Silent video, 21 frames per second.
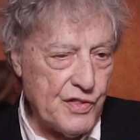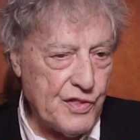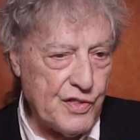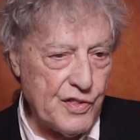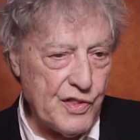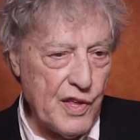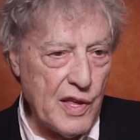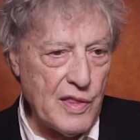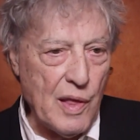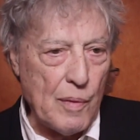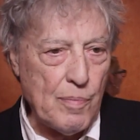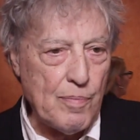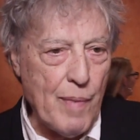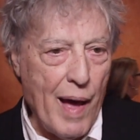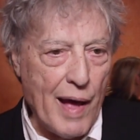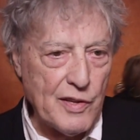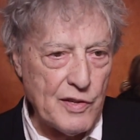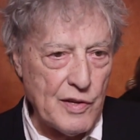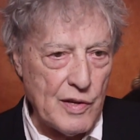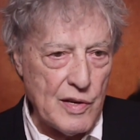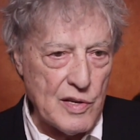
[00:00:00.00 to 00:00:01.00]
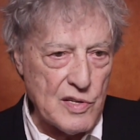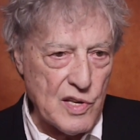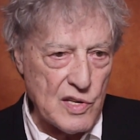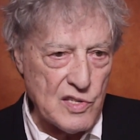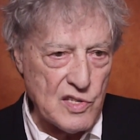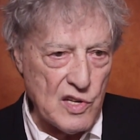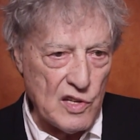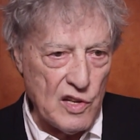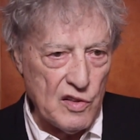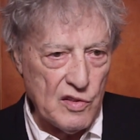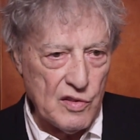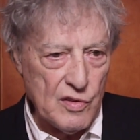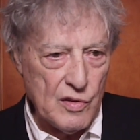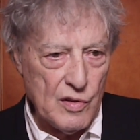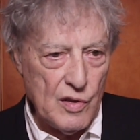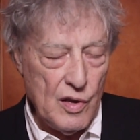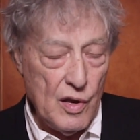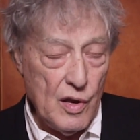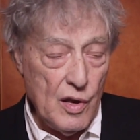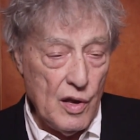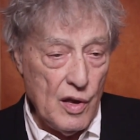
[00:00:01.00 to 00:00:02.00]
The thing that matters is that
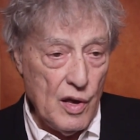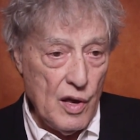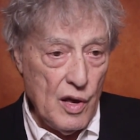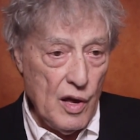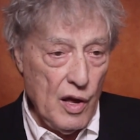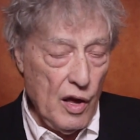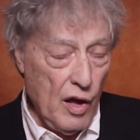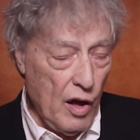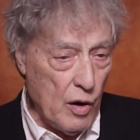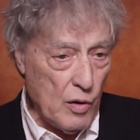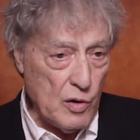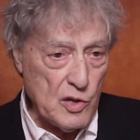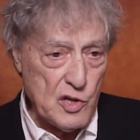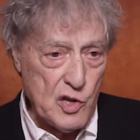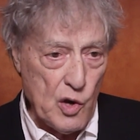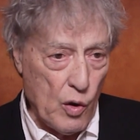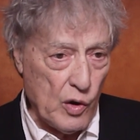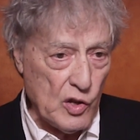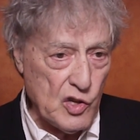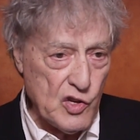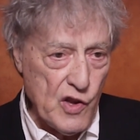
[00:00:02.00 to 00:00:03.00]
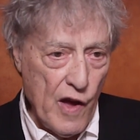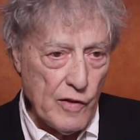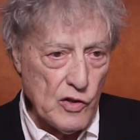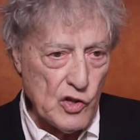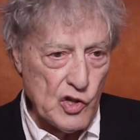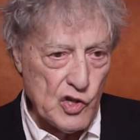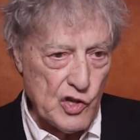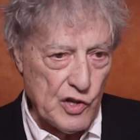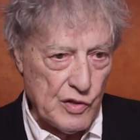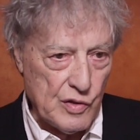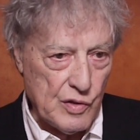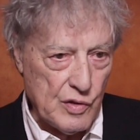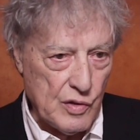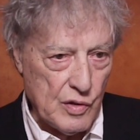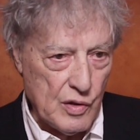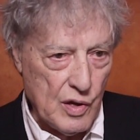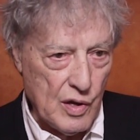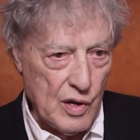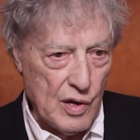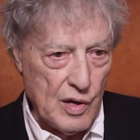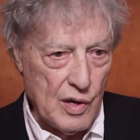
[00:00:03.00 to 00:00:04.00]
it holds your attention.
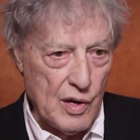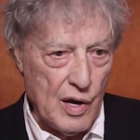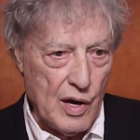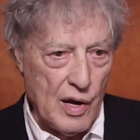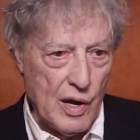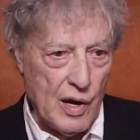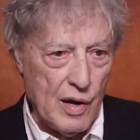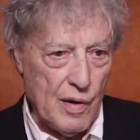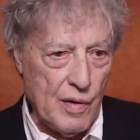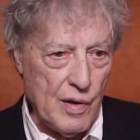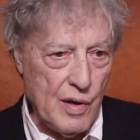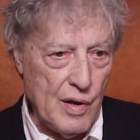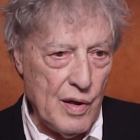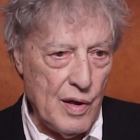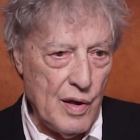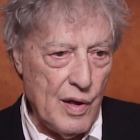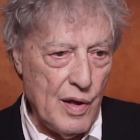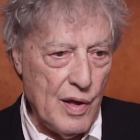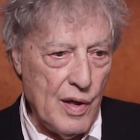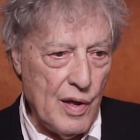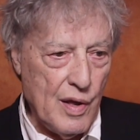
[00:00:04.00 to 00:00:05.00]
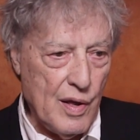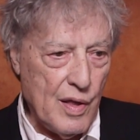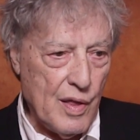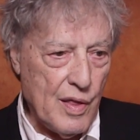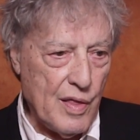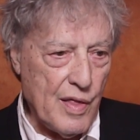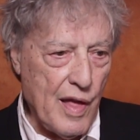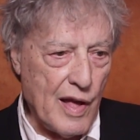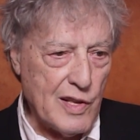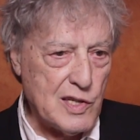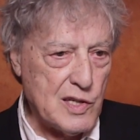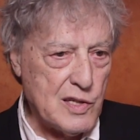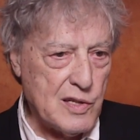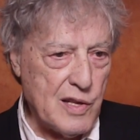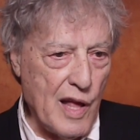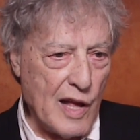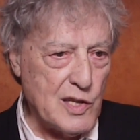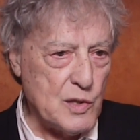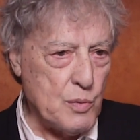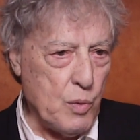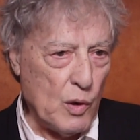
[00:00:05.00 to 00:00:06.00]
Uh, that's,
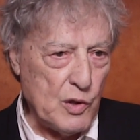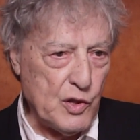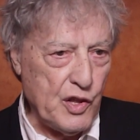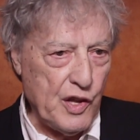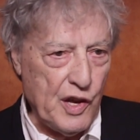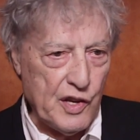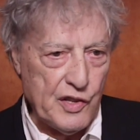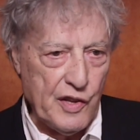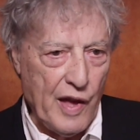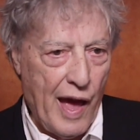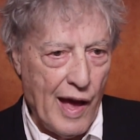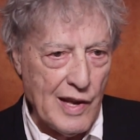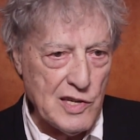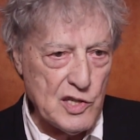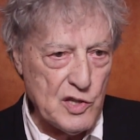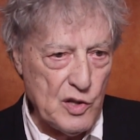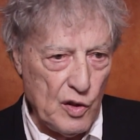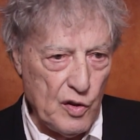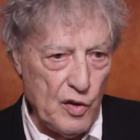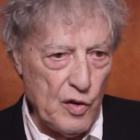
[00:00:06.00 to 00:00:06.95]
that's what theatre has to